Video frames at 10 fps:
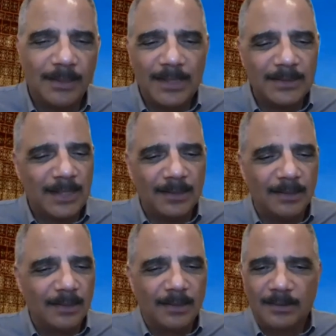like I
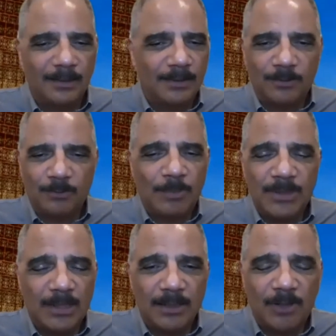said,
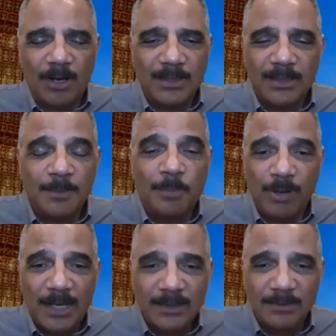Representative Clark is an
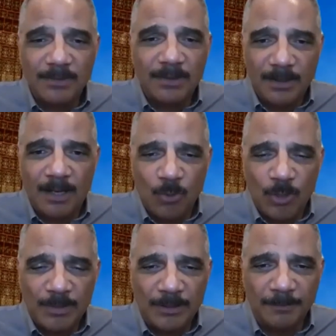impressive young
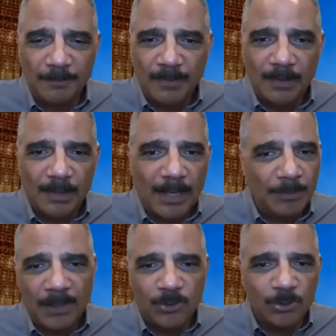woman.
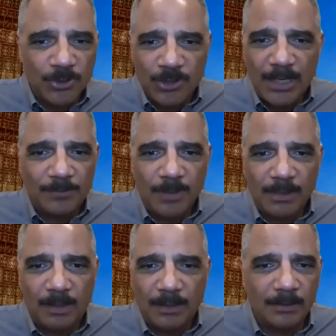I'm not sure she ever
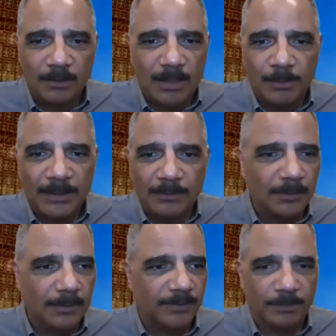thought, you know,
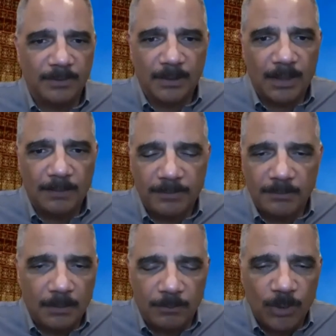coming from
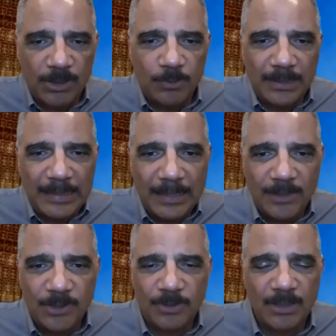you know, when she was a
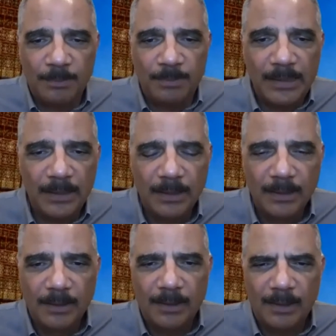kid, she was going to be
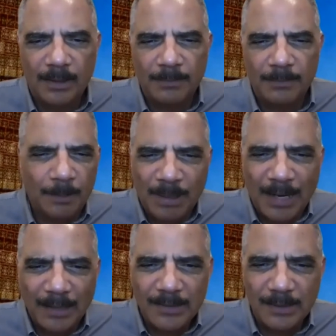um, a
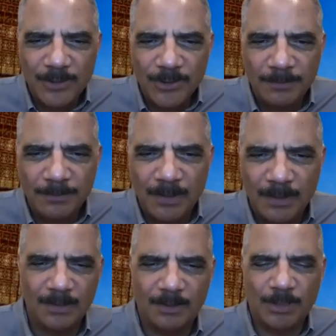politician,
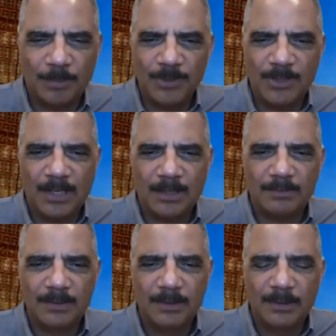you know,
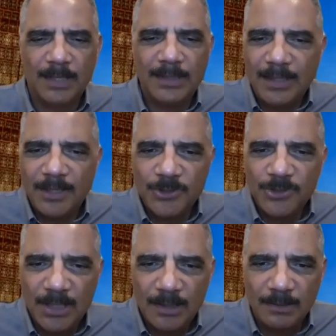representative. And yet here
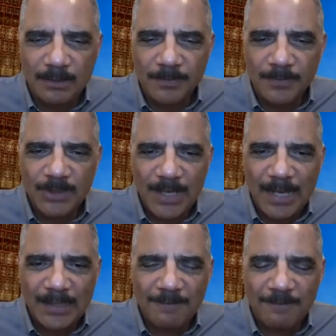she is. She
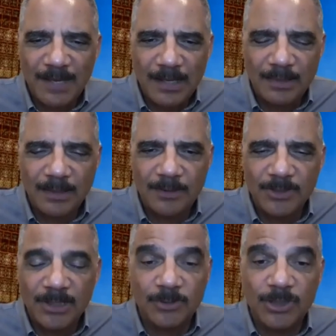had that faith in
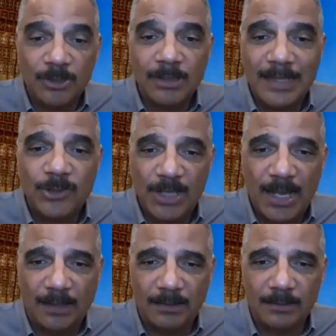herself. She took that
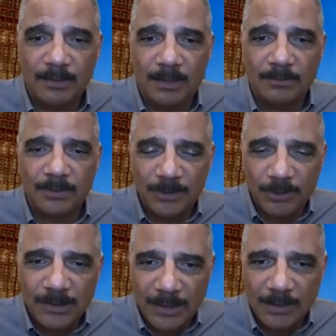chance, you know, she
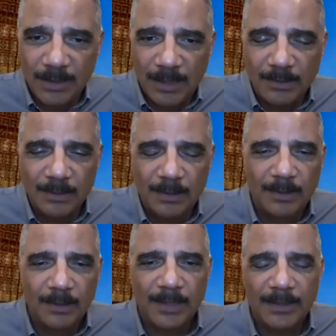took that chance.
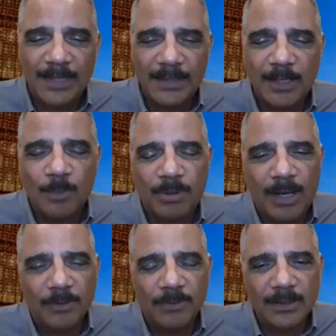And that's how
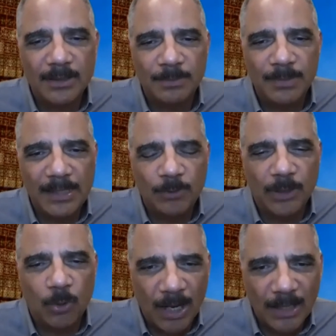progress is made
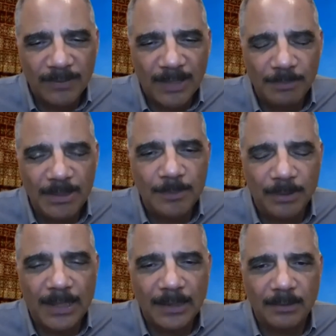when qualified
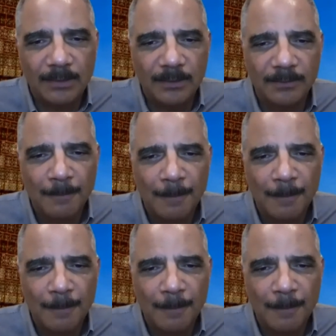people like her